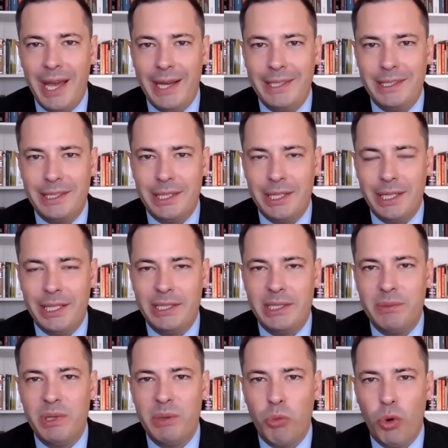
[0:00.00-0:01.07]
exit
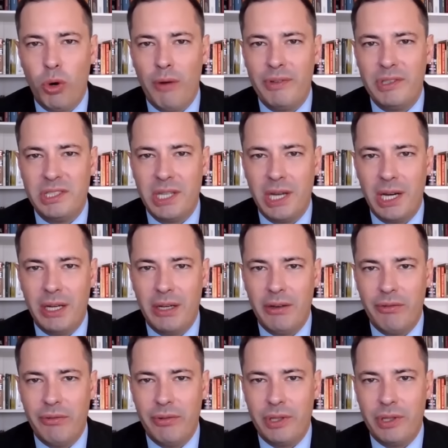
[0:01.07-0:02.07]
as being more of a sign of,